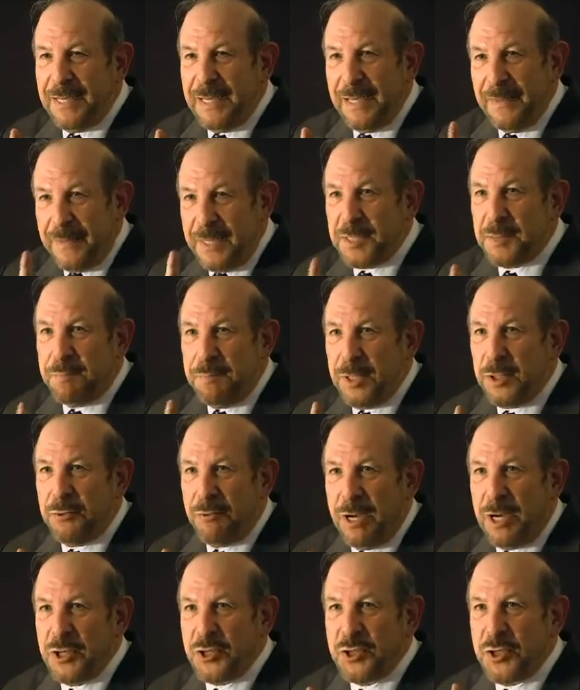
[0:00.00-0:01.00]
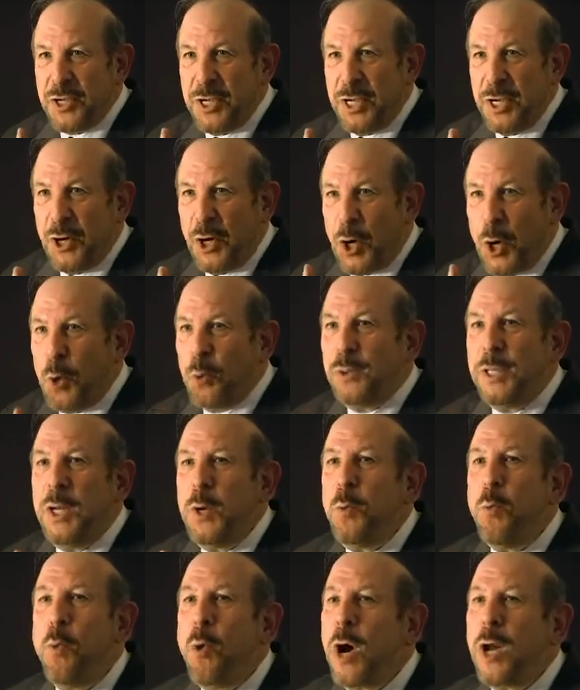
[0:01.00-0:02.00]
In this midrash, only
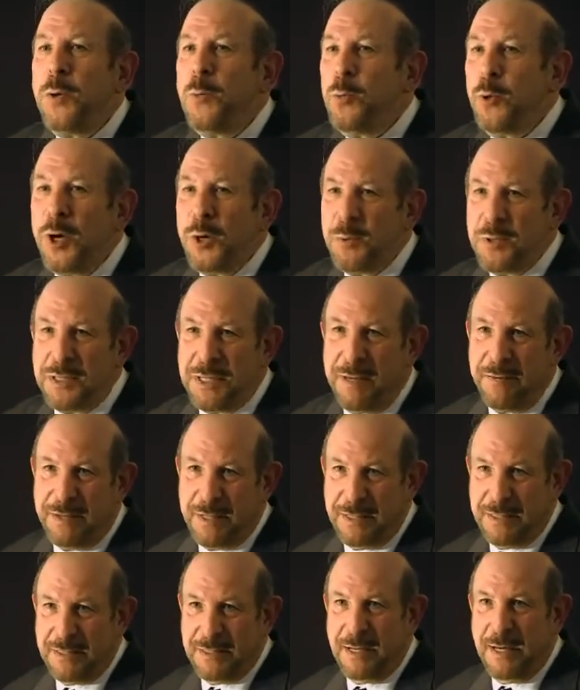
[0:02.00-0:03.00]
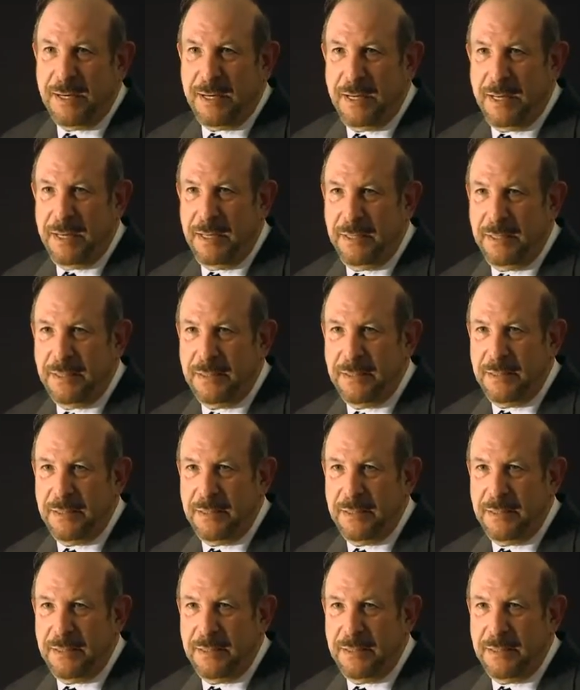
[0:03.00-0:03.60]
one word was given at Sinai